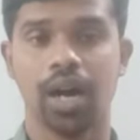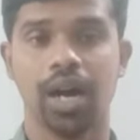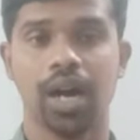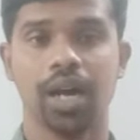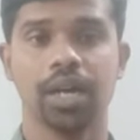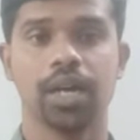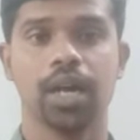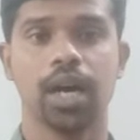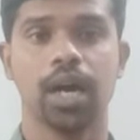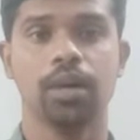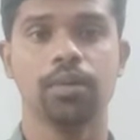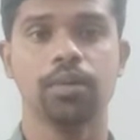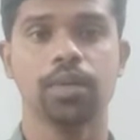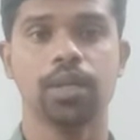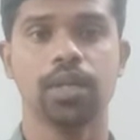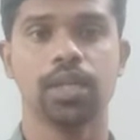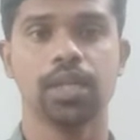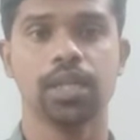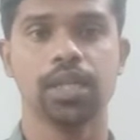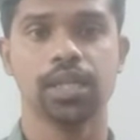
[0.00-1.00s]
I
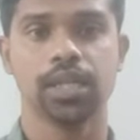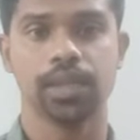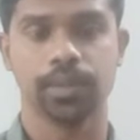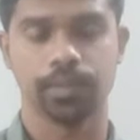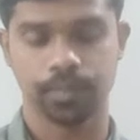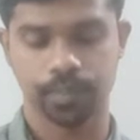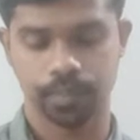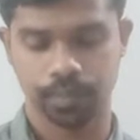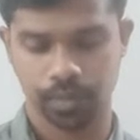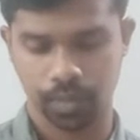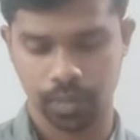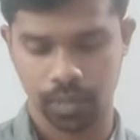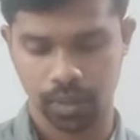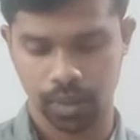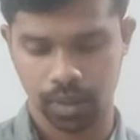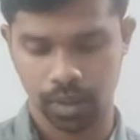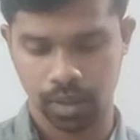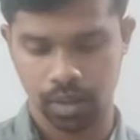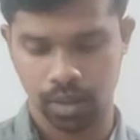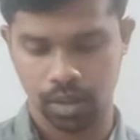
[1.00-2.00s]
have heard
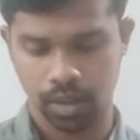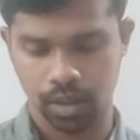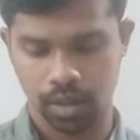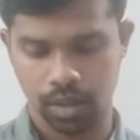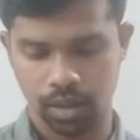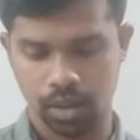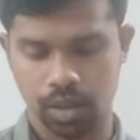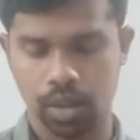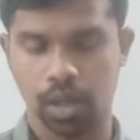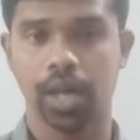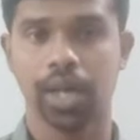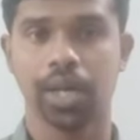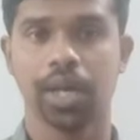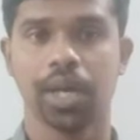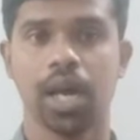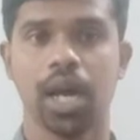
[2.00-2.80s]
I